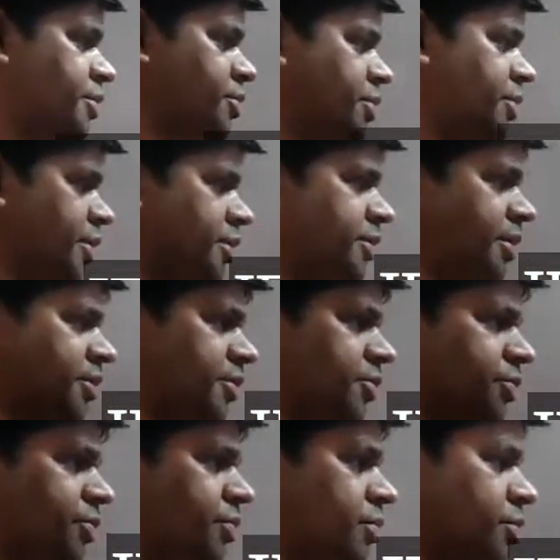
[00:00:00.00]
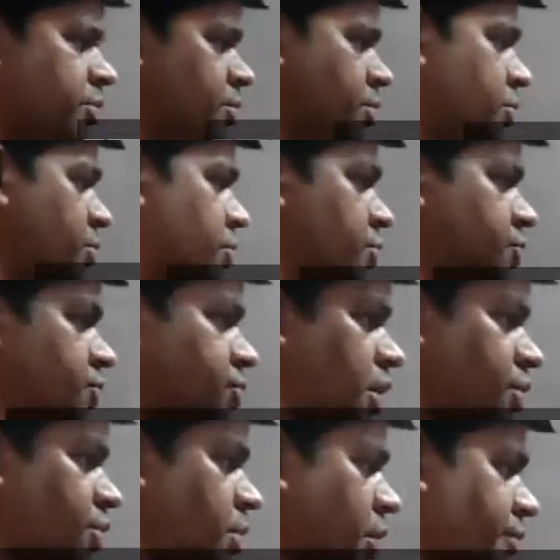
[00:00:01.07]
All right. Thank you. So
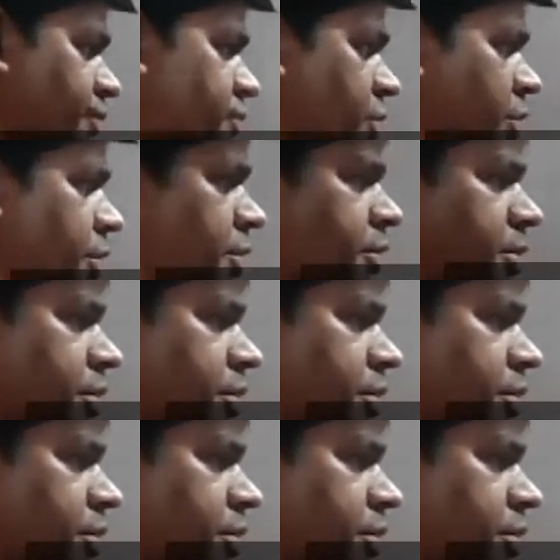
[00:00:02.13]
now I've got